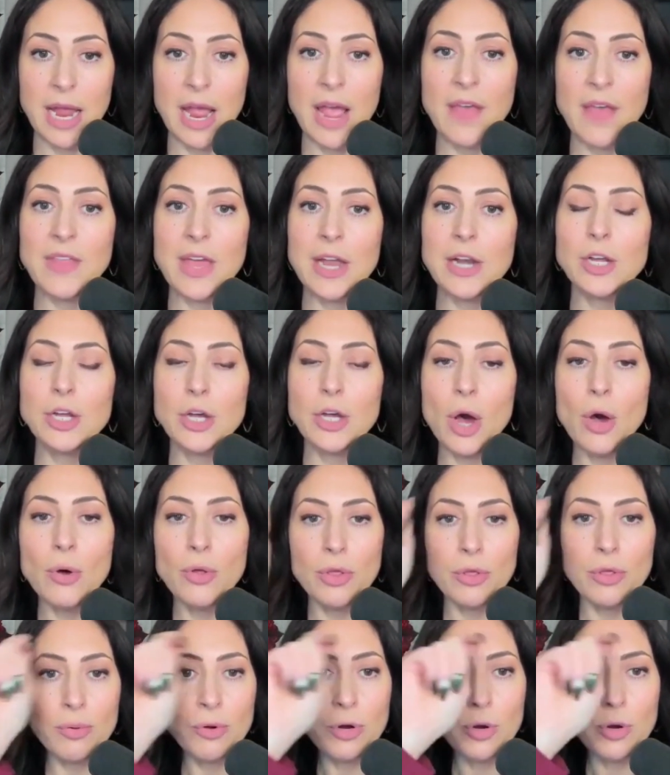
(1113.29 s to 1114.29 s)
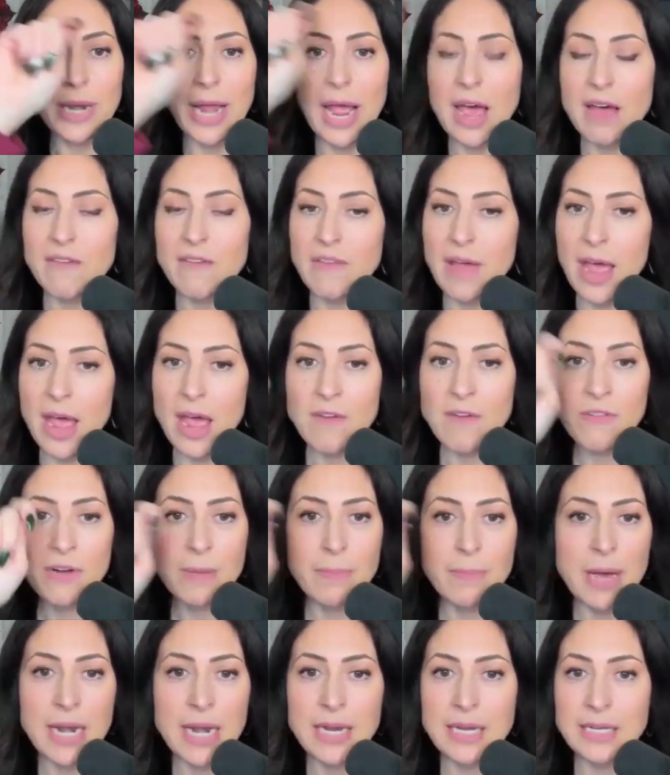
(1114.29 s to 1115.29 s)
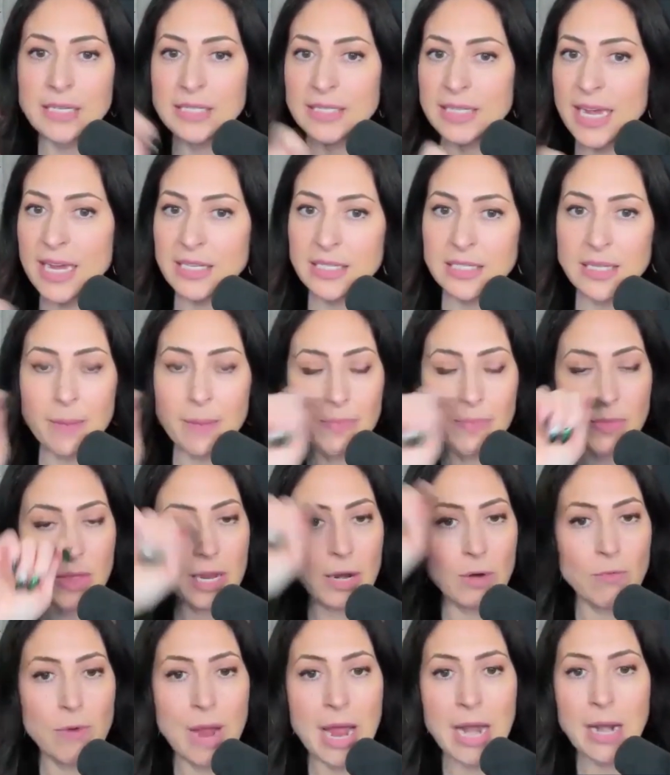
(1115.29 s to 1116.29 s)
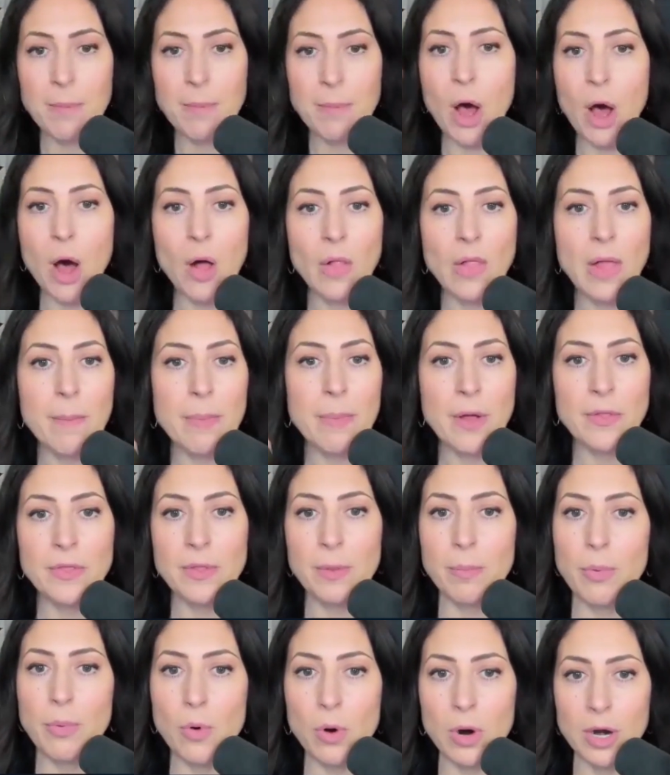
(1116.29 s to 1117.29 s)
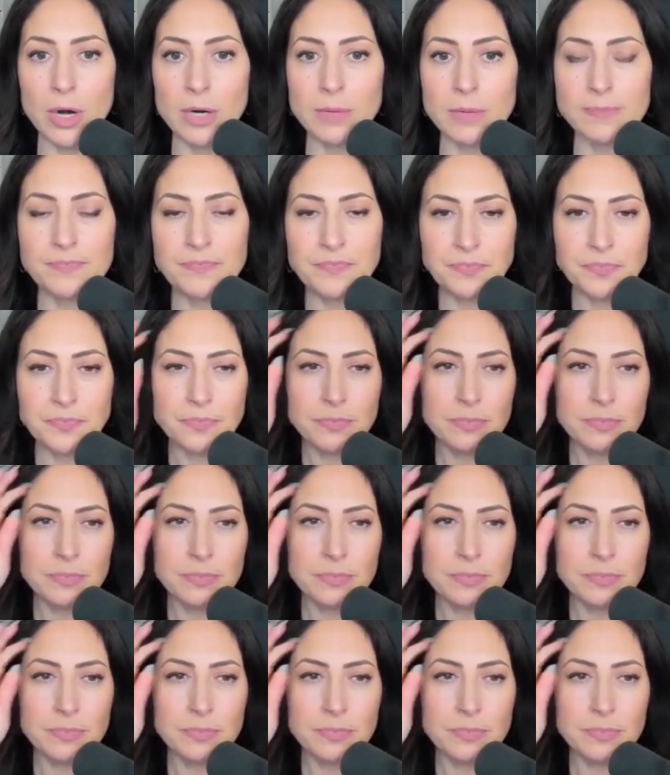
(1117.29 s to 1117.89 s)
And then go through and have everybody say something and write them all up on the board.